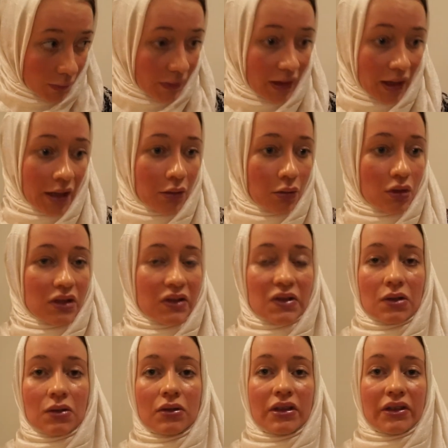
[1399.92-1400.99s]
And
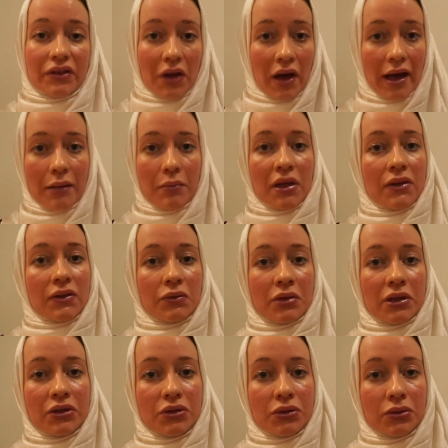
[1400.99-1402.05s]
also the timings
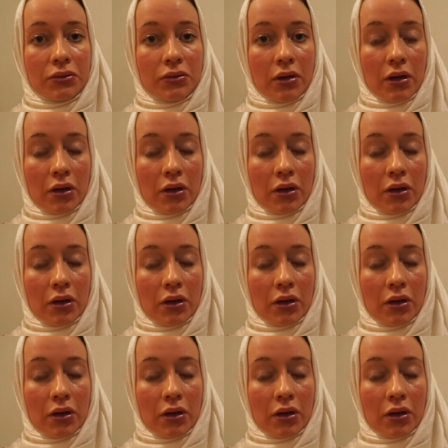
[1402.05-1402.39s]
when you